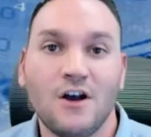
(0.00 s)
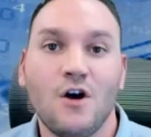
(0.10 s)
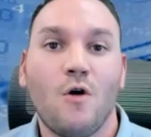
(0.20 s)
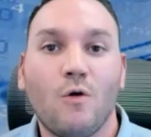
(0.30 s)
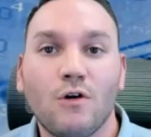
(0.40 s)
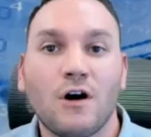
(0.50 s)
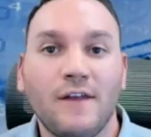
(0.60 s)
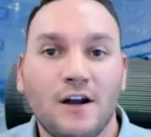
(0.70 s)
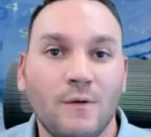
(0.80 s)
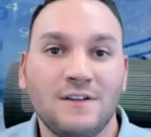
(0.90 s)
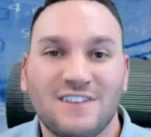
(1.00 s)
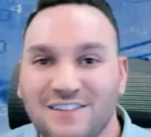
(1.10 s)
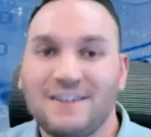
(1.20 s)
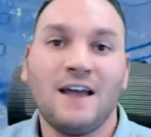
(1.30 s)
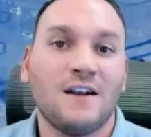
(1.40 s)
Or are they going to
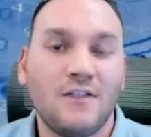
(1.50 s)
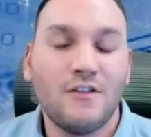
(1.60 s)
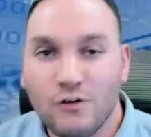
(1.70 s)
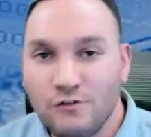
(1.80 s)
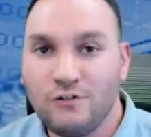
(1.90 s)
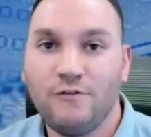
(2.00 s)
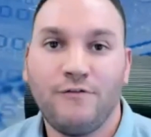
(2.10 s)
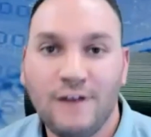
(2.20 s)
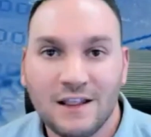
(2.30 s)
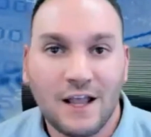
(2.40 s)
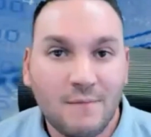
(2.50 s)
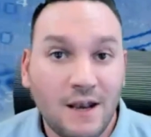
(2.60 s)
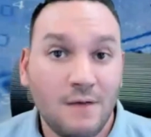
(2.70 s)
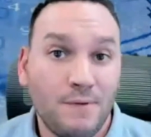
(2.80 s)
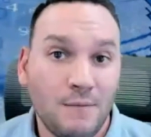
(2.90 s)
stand on their own 2 feet like many
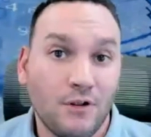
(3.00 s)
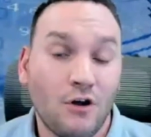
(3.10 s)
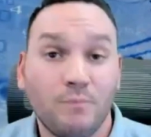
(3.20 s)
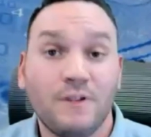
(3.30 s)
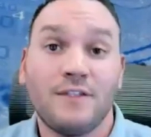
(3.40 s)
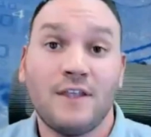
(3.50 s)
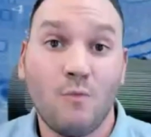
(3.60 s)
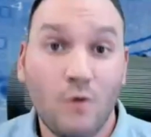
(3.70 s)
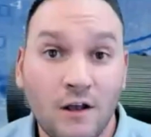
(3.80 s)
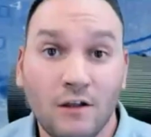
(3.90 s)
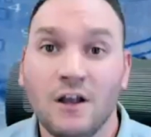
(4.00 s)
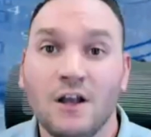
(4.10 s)
people hope that they will,